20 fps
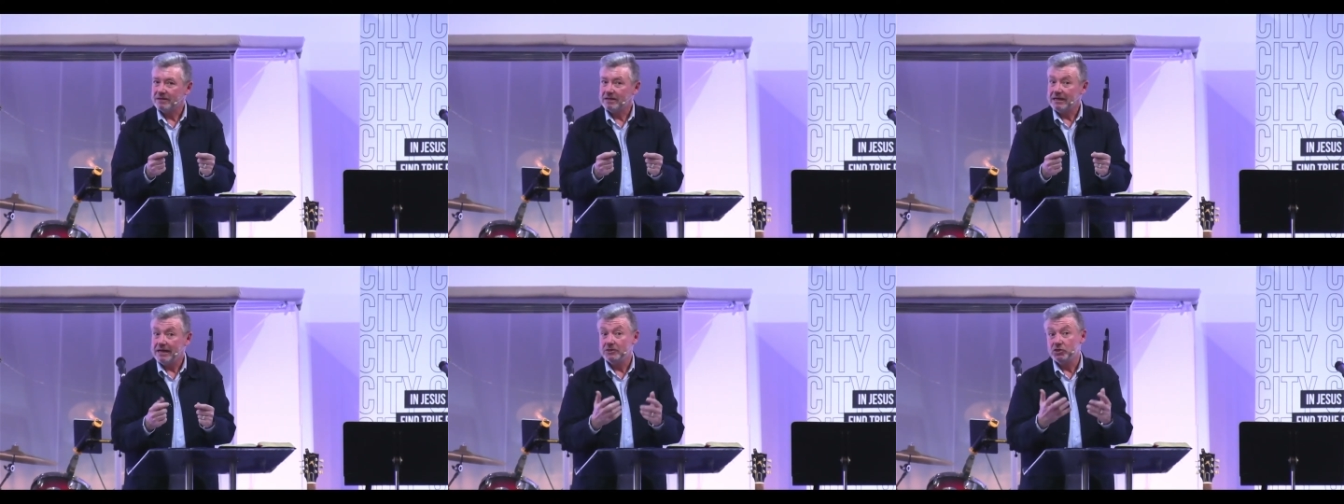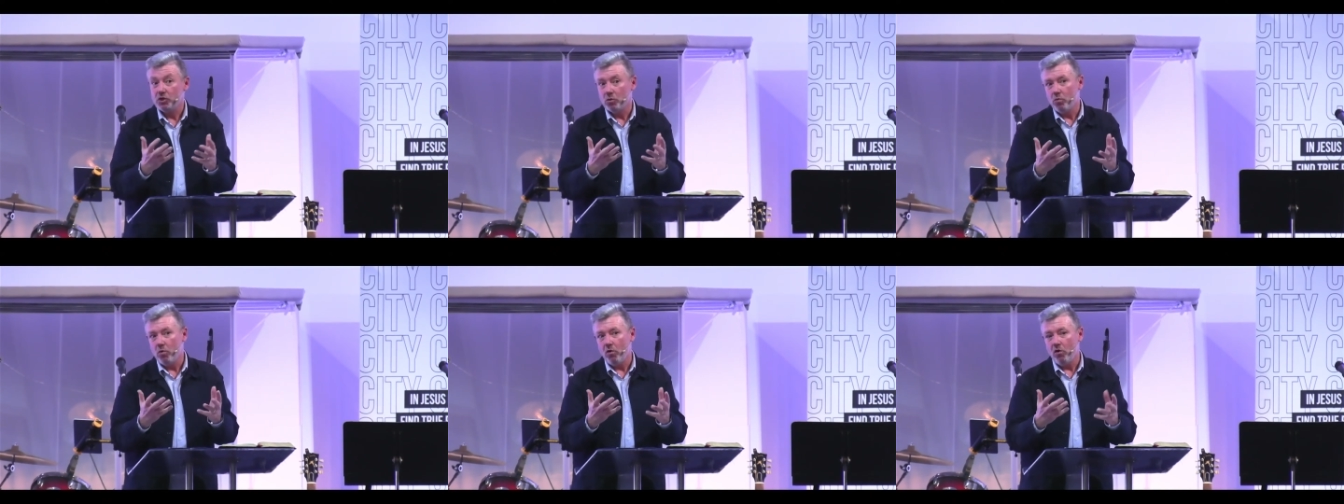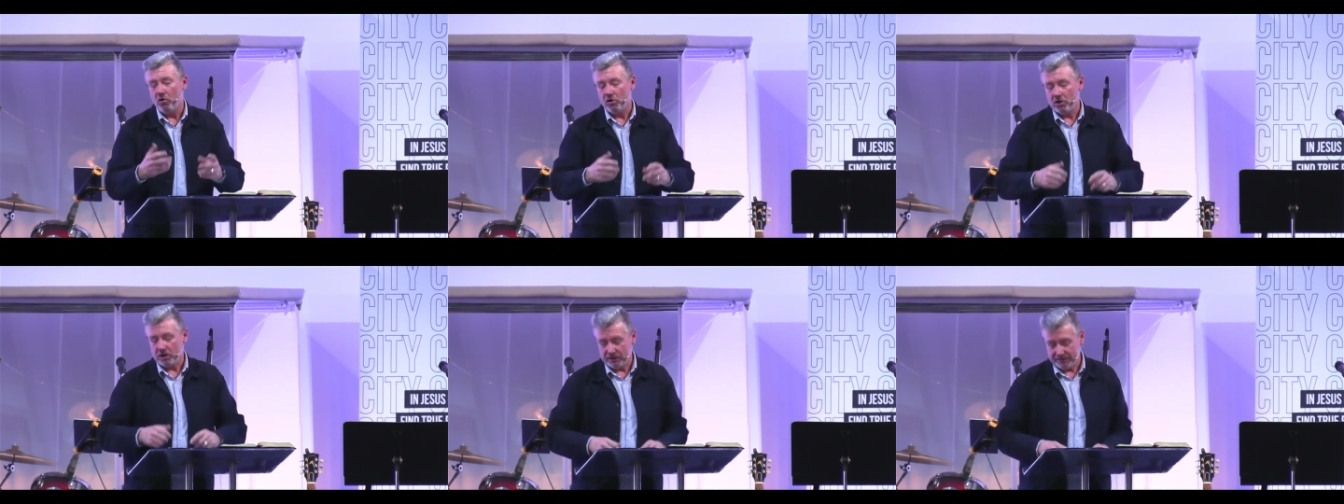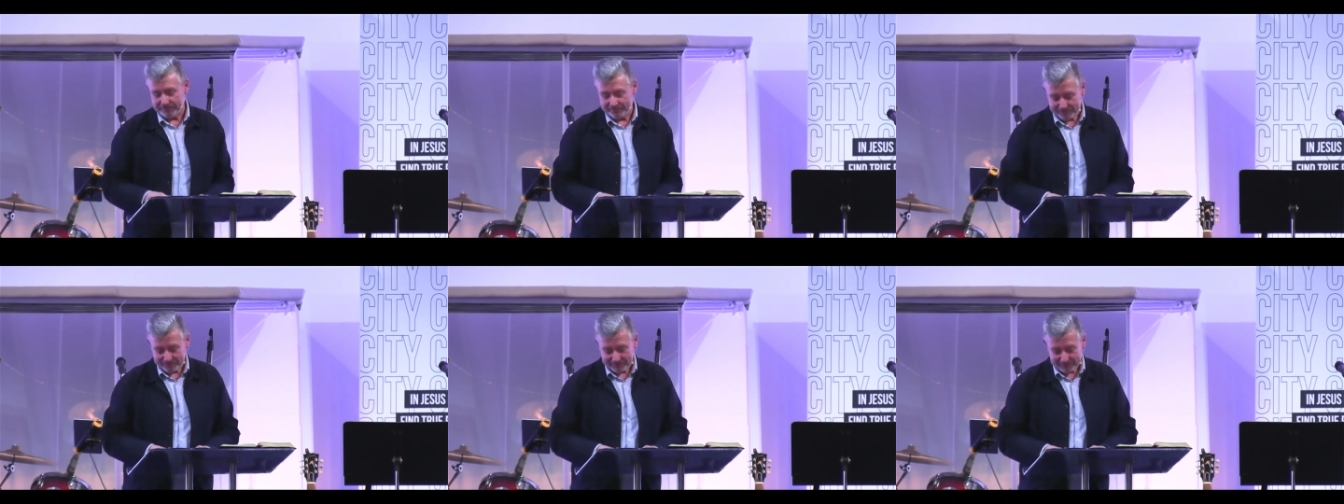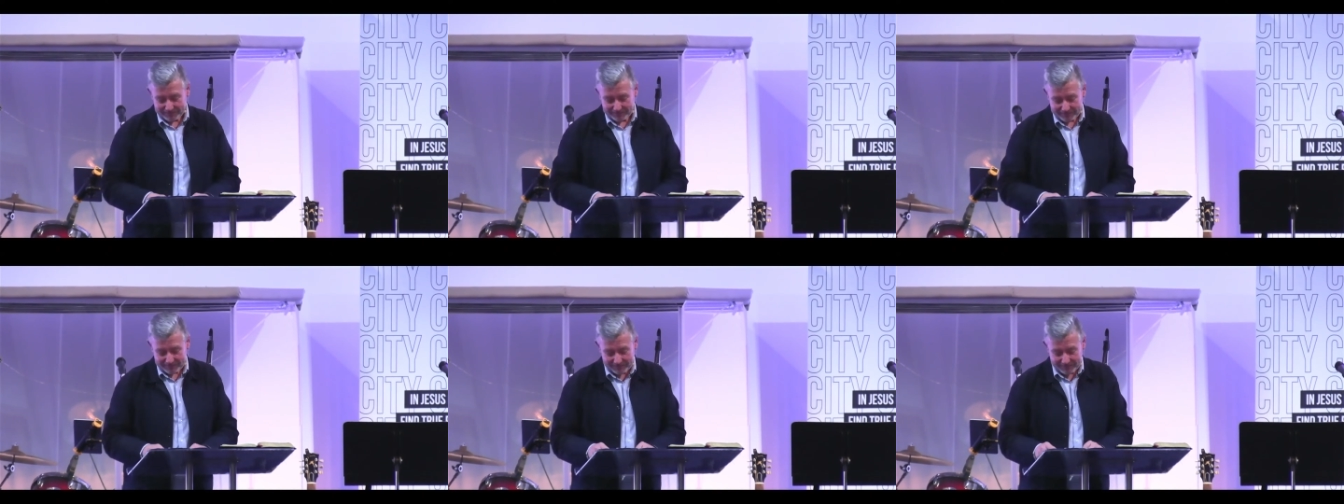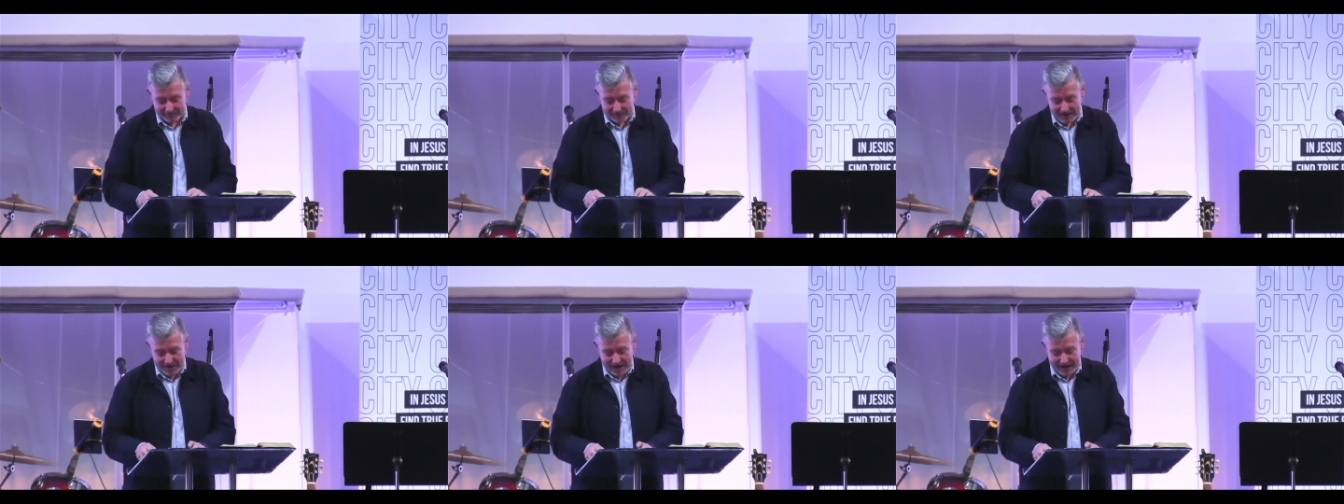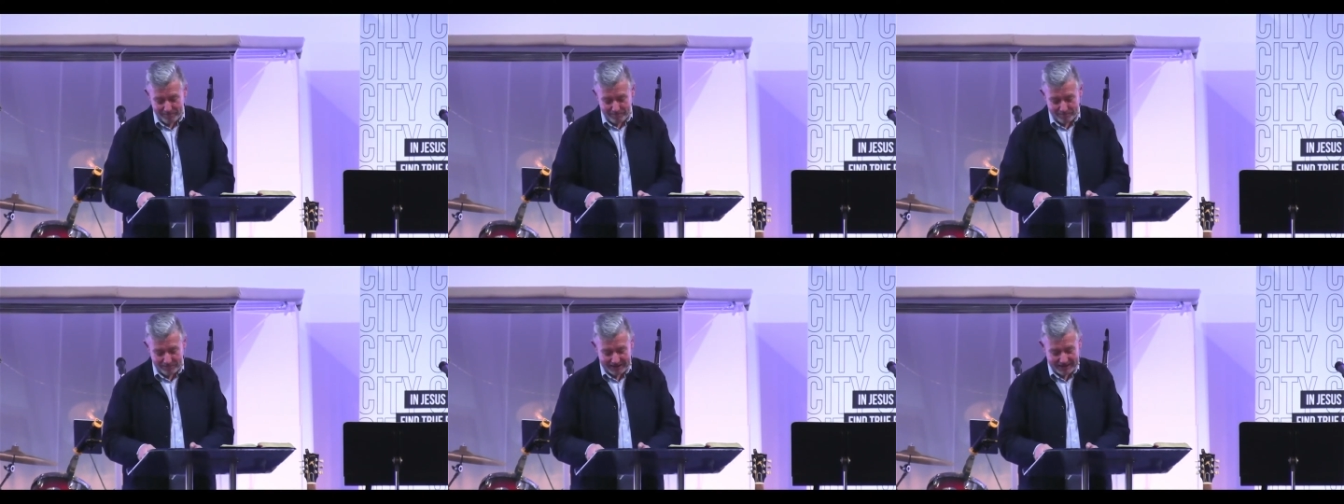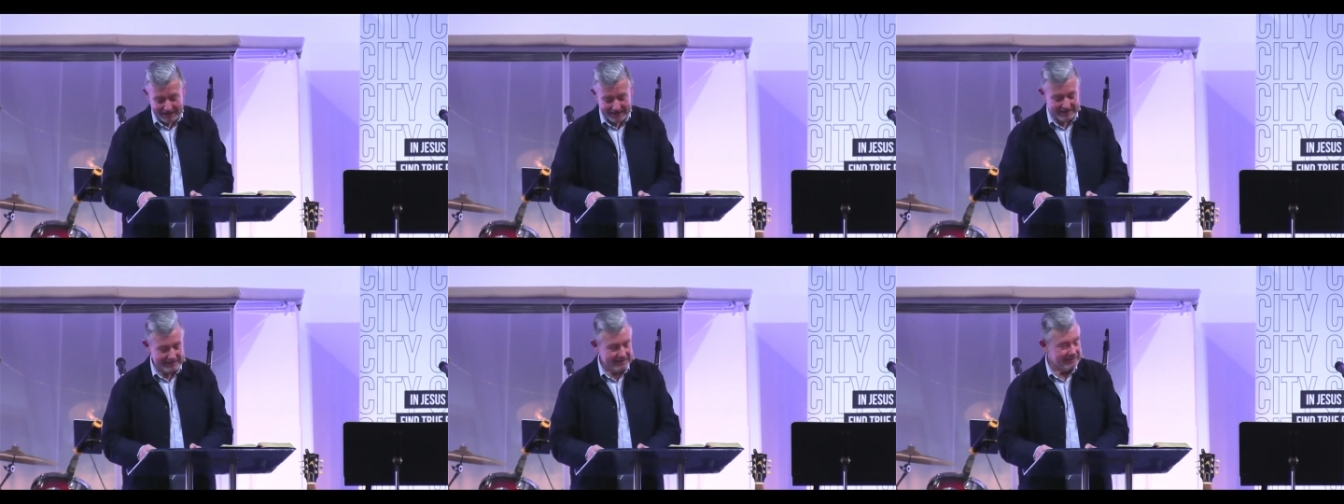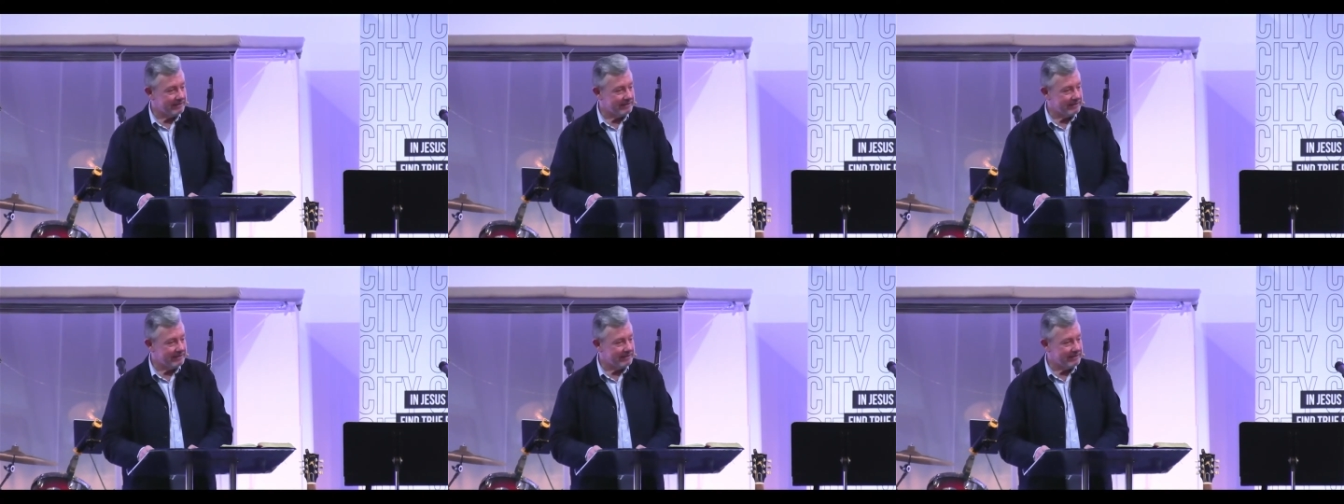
and to walk humbly